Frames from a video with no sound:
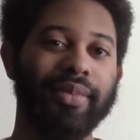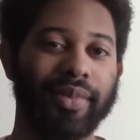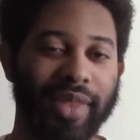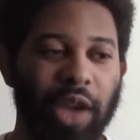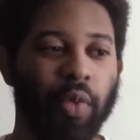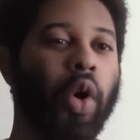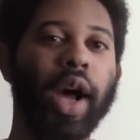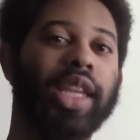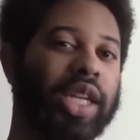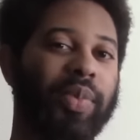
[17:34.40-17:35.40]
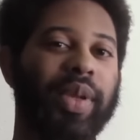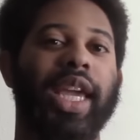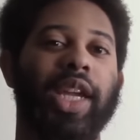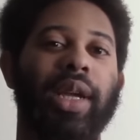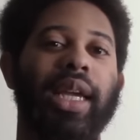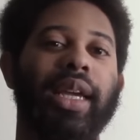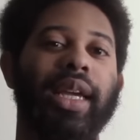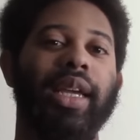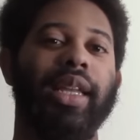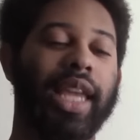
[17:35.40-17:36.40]
They want you to be angry.
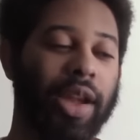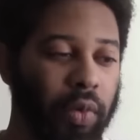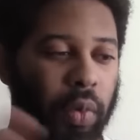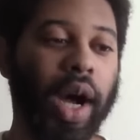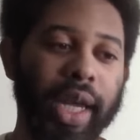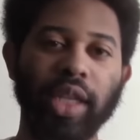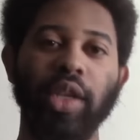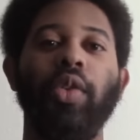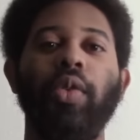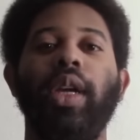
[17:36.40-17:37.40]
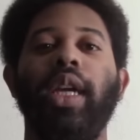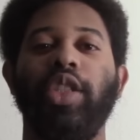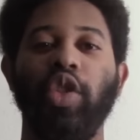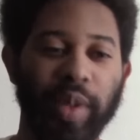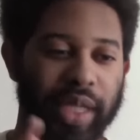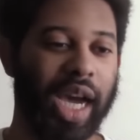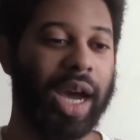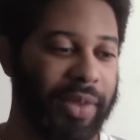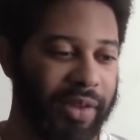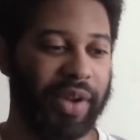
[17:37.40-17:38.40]
They want you to
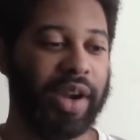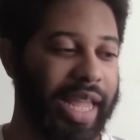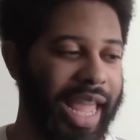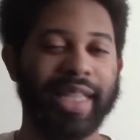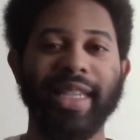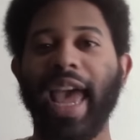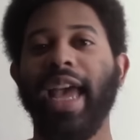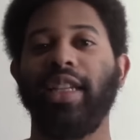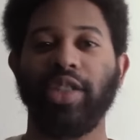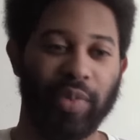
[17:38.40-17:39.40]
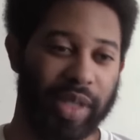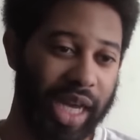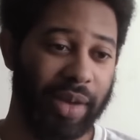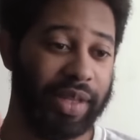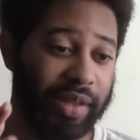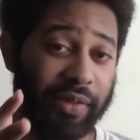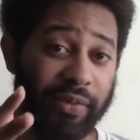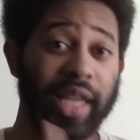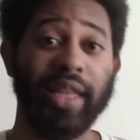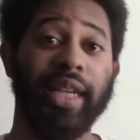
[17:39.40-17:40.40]
become the very antagonist or become the
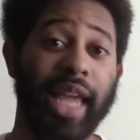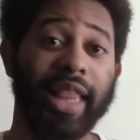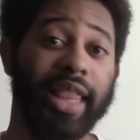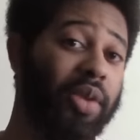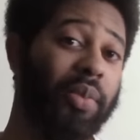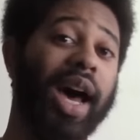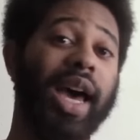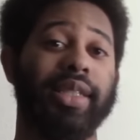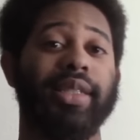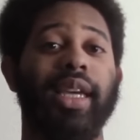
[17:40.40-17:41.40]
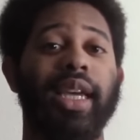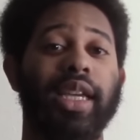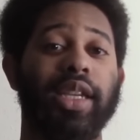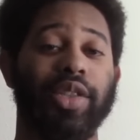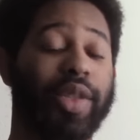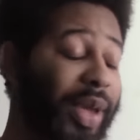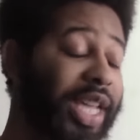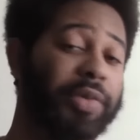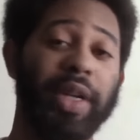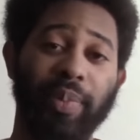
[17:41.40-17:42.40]
villain in their minds. So the
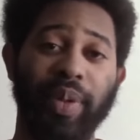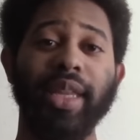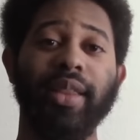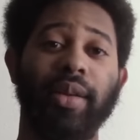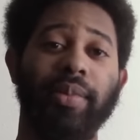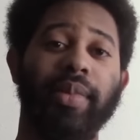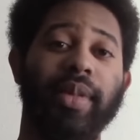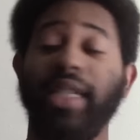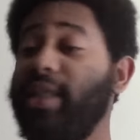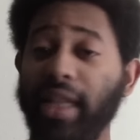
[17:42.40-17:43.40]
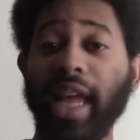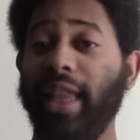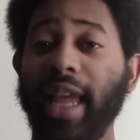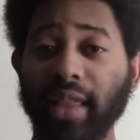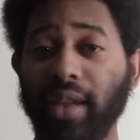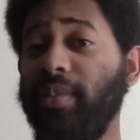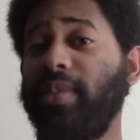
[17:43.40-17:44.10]
best way to beat them is to not let them.